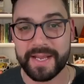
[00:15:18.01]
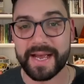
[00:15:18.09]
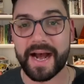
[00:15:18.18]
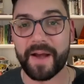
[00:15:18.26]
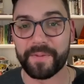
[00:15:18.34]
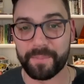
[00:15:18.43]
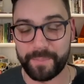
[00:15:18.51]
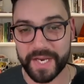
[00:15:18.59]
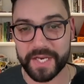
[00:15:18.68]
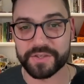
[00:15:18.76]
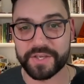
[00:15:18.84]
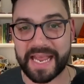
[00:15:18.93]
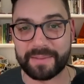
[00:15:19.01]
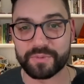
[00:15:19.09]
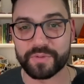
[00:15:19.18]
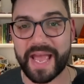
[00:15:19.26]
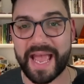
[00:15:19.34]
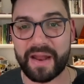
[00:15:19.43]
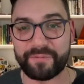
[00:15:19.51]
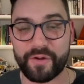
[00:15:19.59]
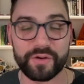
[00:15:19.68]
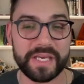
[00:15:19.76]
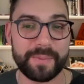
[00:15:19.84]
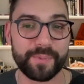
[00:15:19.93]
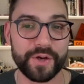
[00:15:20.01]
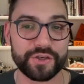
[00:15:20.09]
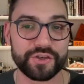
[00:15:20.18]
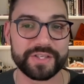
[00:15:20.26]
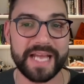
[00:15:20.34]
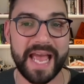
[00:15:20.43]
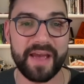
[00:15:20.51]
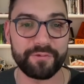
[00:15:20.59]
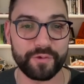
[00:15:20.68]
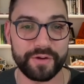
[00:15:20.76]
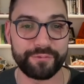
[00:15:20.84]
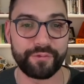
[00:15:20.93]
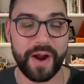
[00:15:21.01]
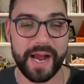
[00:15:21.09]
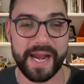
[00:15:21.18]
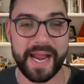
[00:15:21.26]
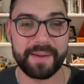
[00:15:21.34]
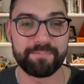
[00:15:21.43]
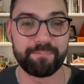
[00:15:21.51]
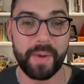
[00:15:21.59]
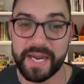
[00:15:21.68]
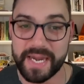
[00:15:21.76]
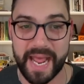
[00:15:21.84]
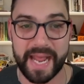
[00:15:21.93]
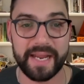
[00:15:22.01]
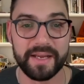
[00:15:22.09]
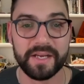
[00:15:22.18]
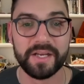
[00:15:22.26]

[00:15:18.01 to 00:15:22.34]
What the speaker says: on the biggest games with NFL key predictions every Friday and Monday.